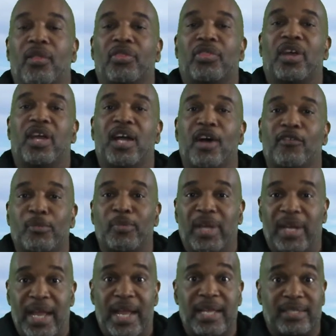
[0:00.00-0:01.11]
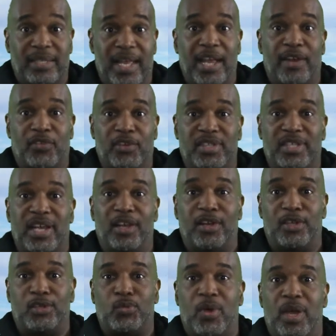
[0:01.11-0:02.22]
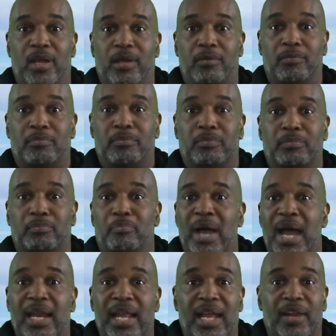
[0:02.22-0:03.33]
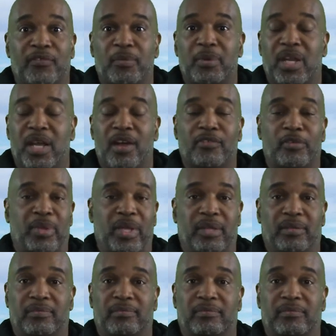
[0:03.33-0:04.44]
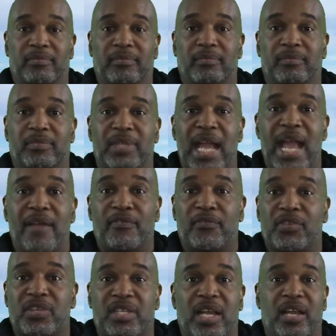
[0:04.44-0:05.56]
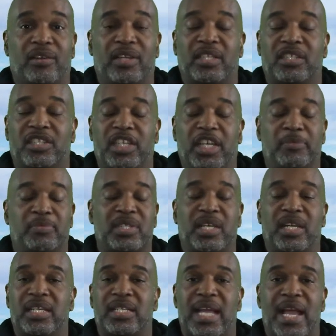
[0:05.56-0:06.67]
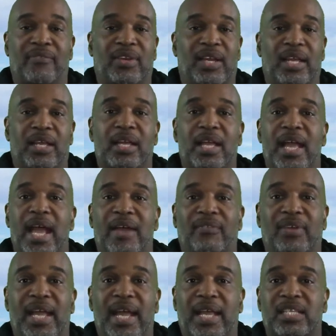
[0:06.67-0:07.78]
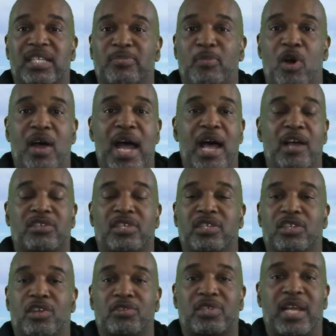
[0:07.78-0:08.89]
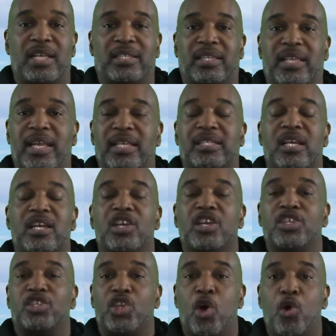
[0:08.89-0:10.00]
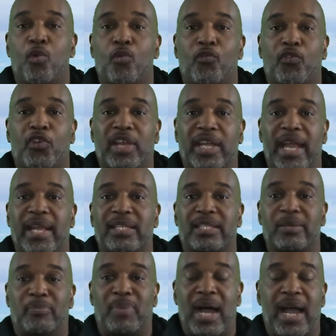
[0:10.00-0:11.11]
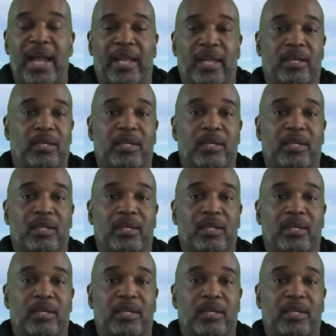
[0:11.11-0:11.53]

The government has land for sale as well. Buy land from the government. They have it for sale. It's cheap. Cities have land, small houses, those kinds of things. Don't forget to buy it.